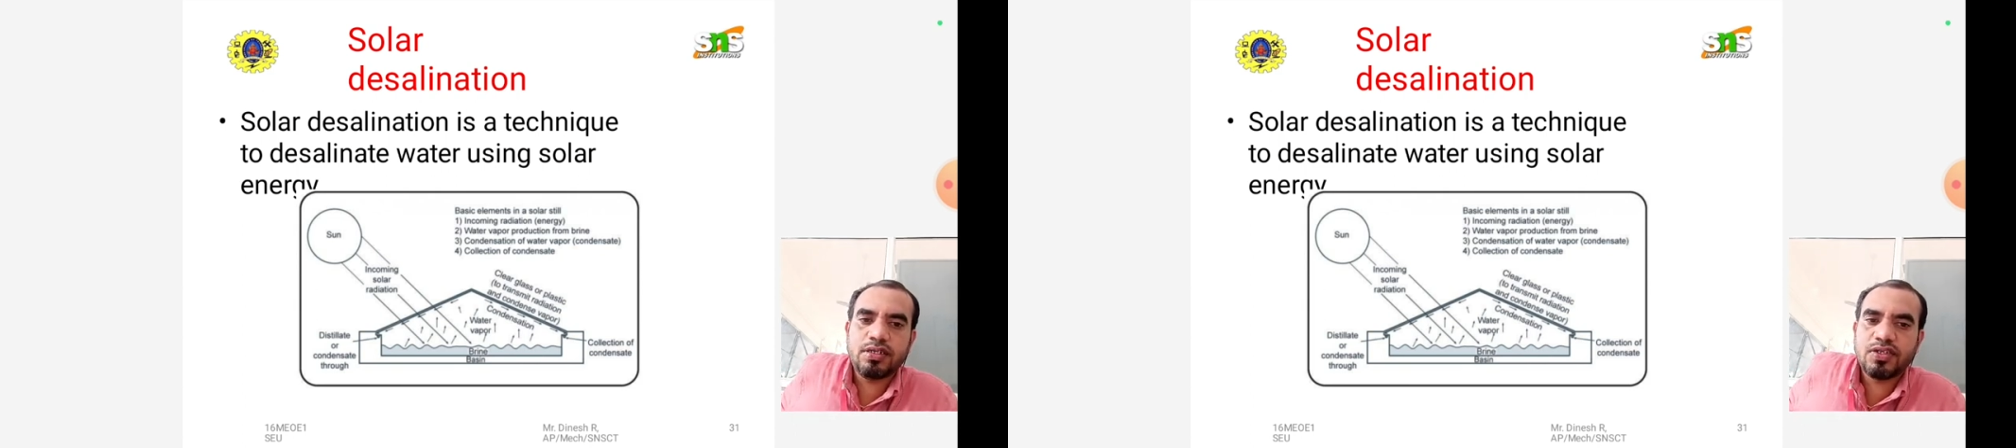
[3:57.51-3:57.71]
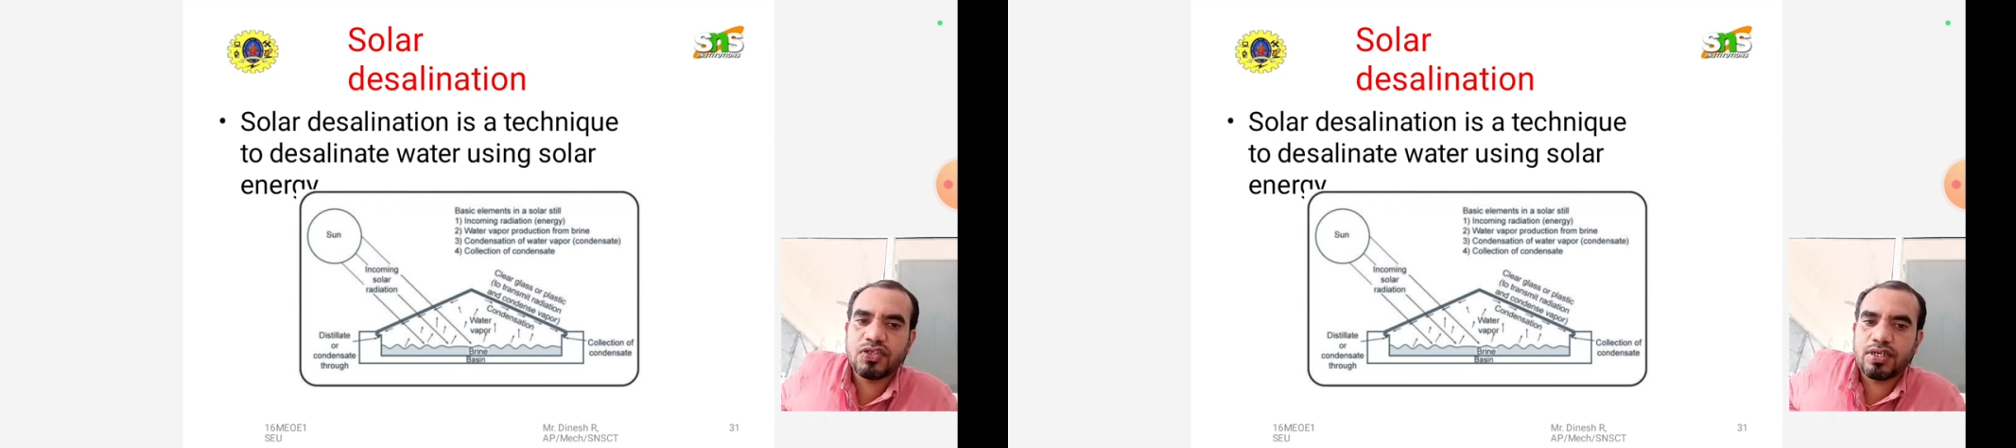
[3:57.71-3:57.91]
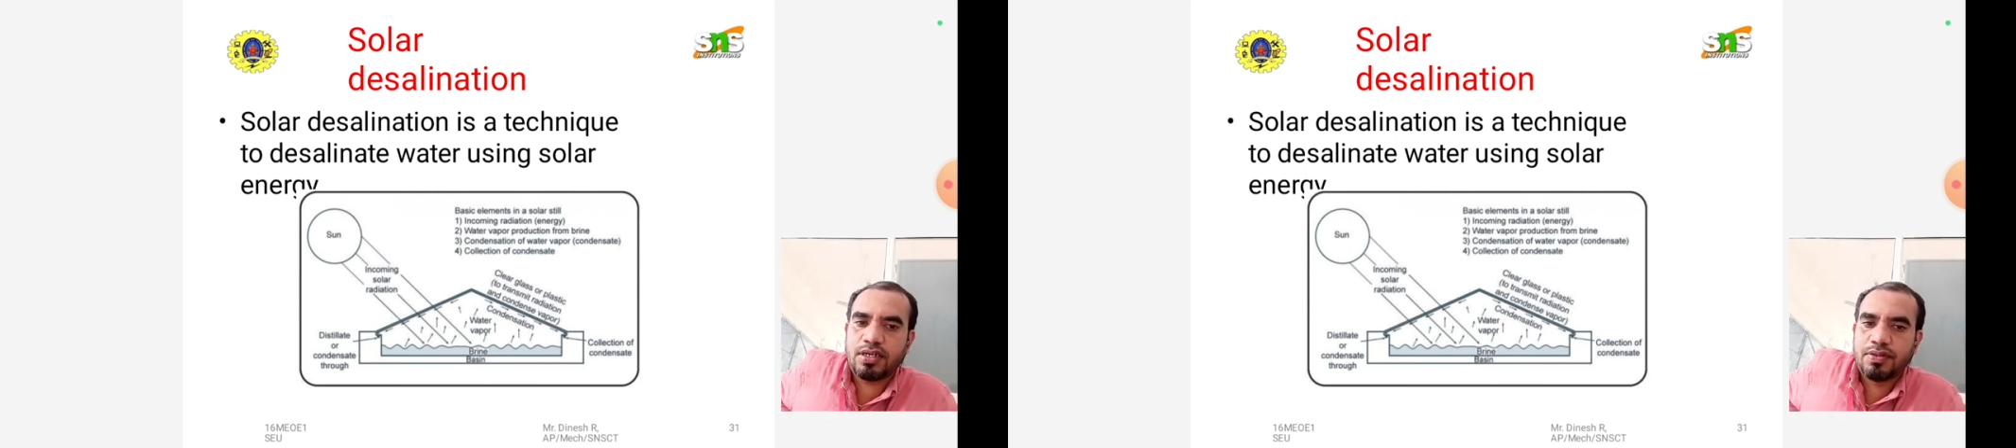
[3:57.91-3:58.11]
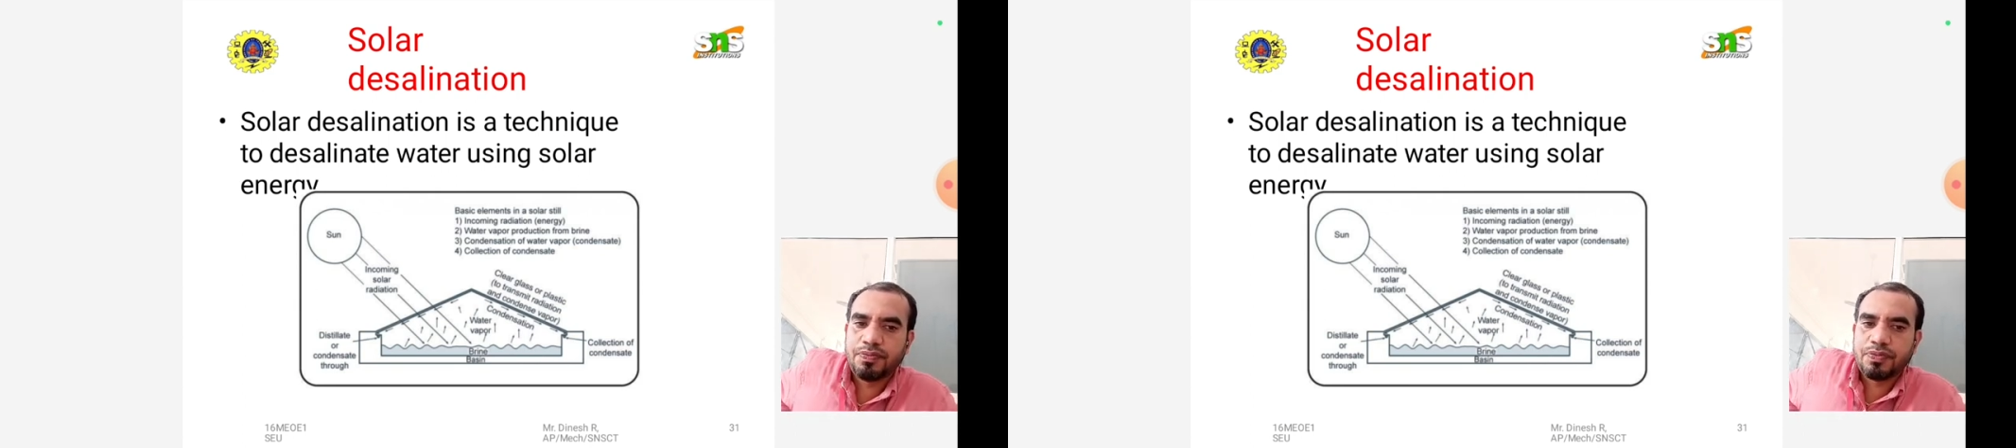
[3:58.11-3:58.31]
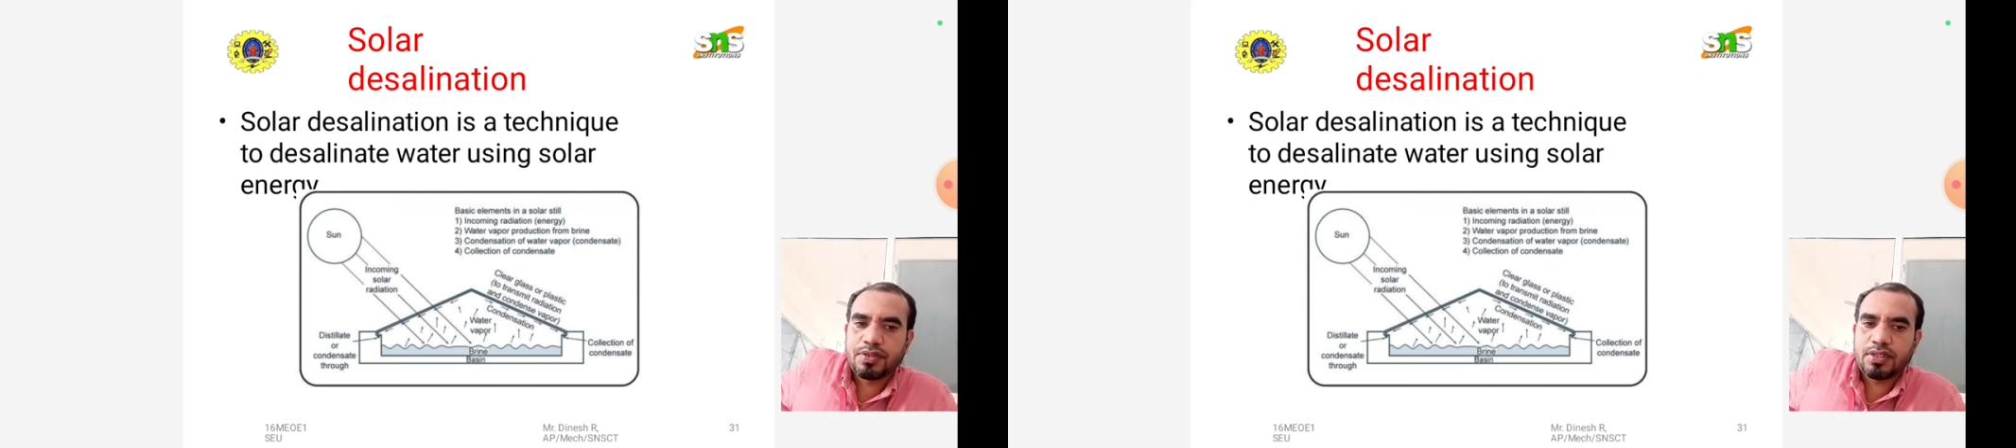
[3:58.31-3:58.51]
still
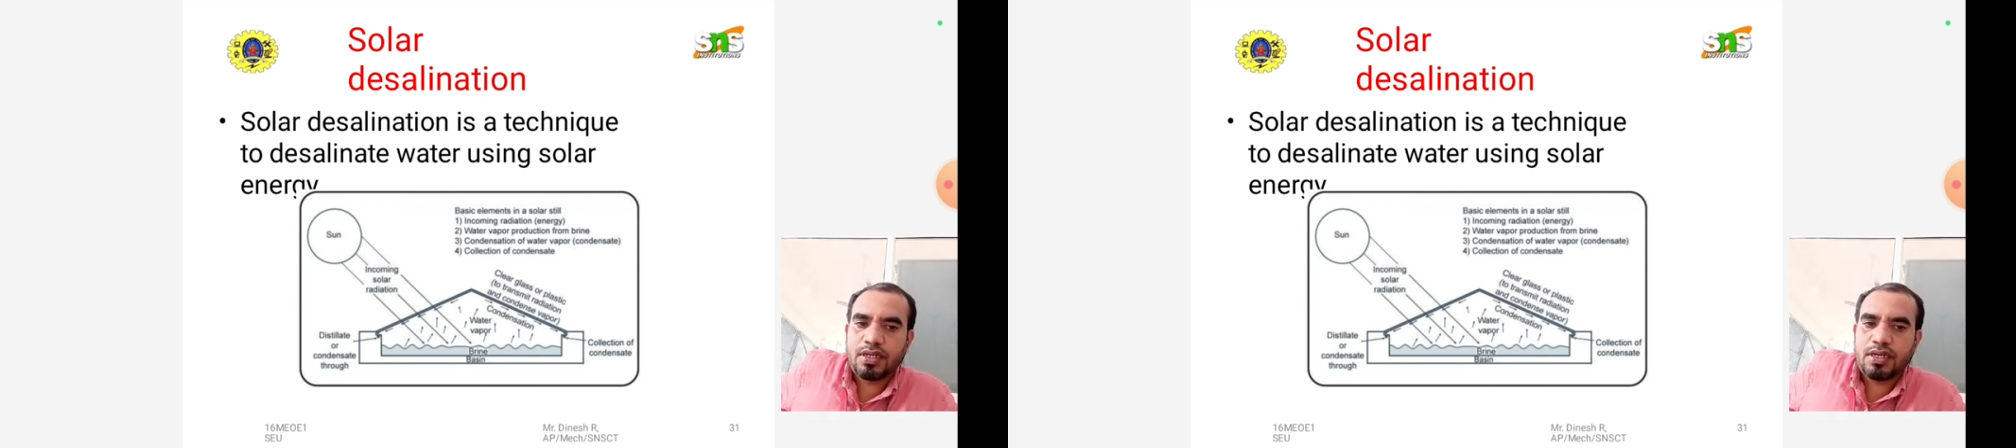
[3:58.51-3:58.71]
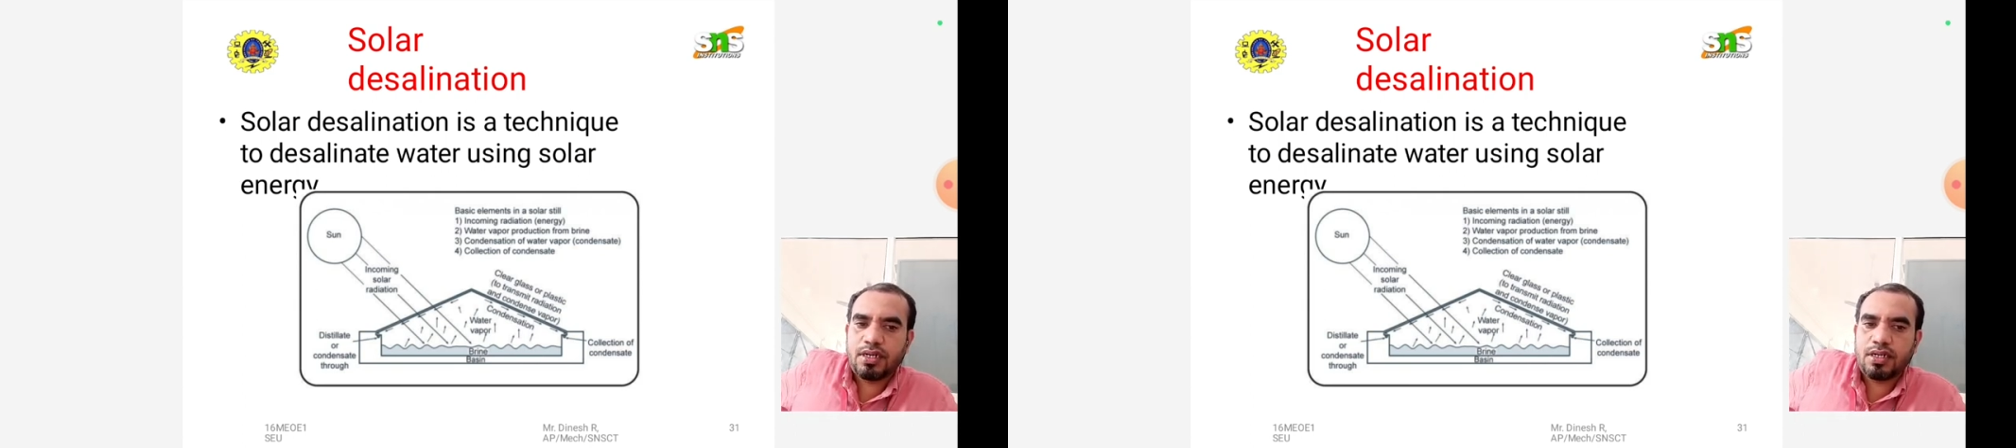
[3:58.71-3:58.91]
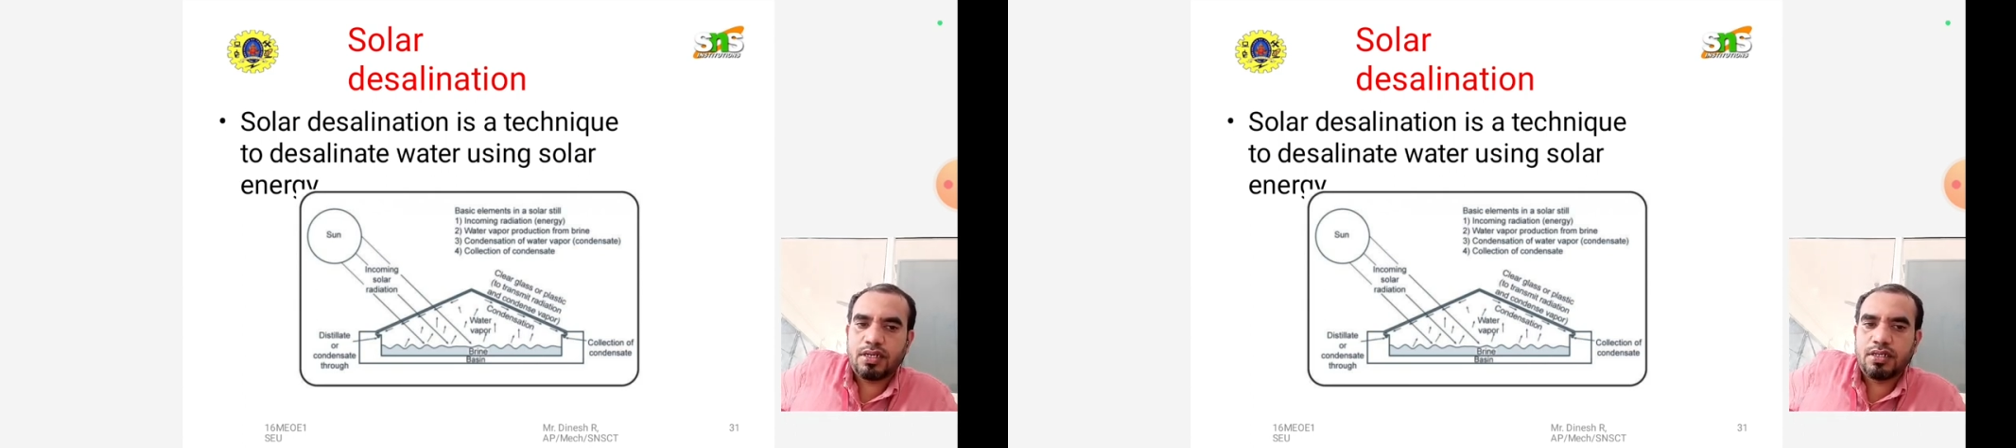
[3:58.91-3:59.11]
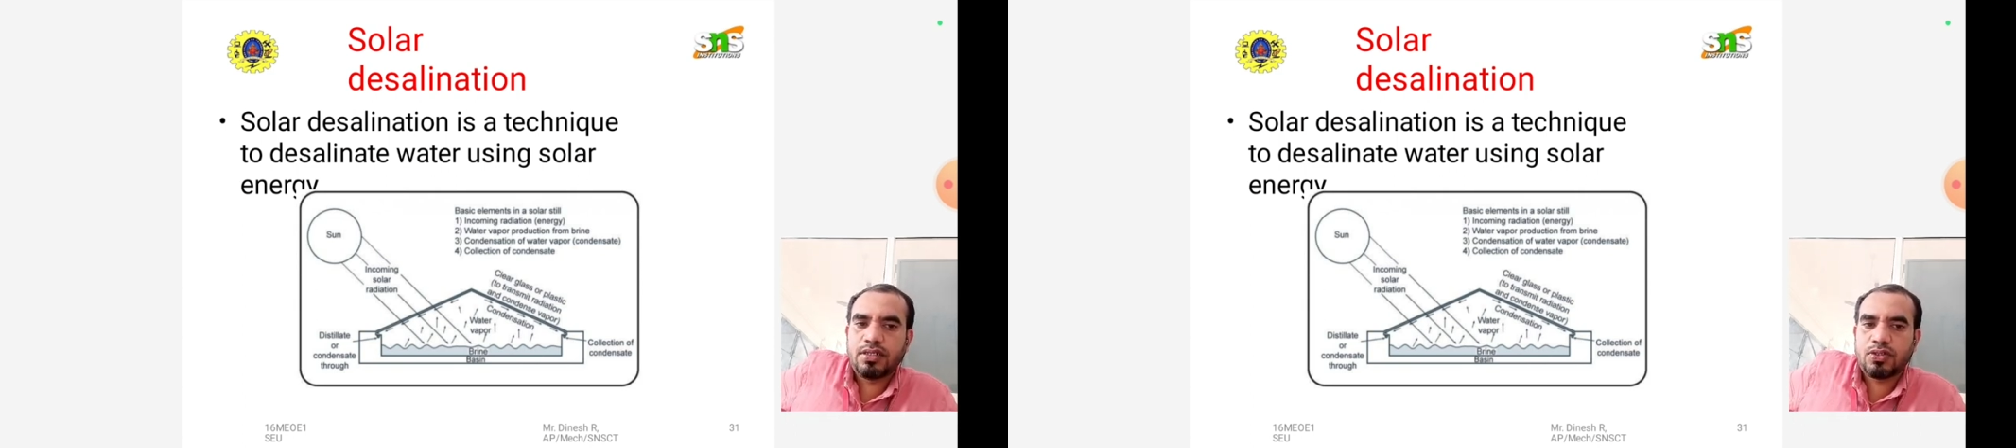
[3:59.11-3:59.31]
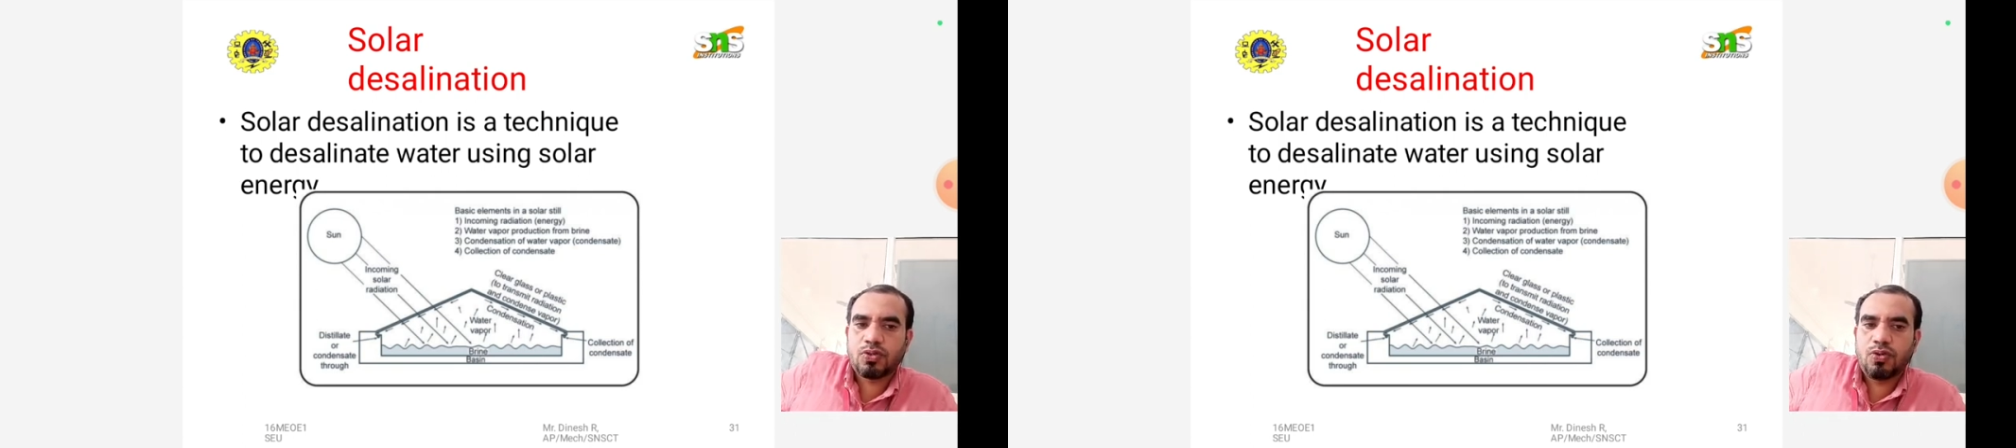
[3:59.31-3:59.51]
is
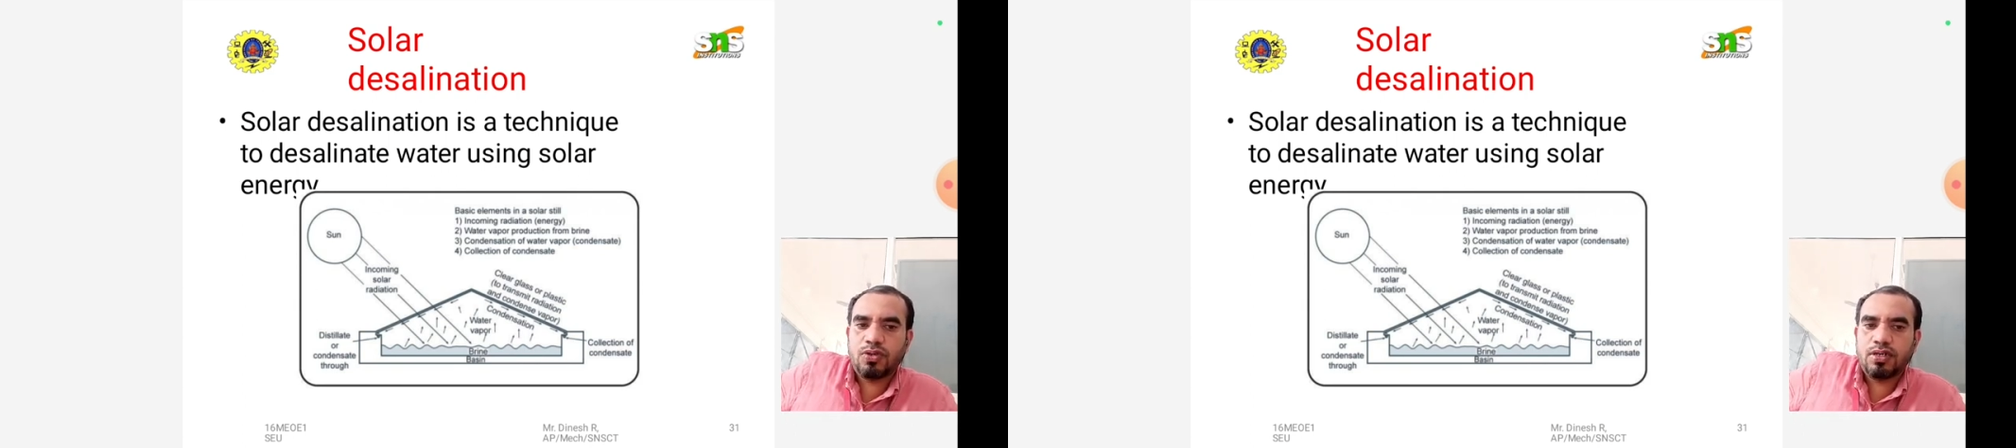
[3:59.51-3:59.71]
shown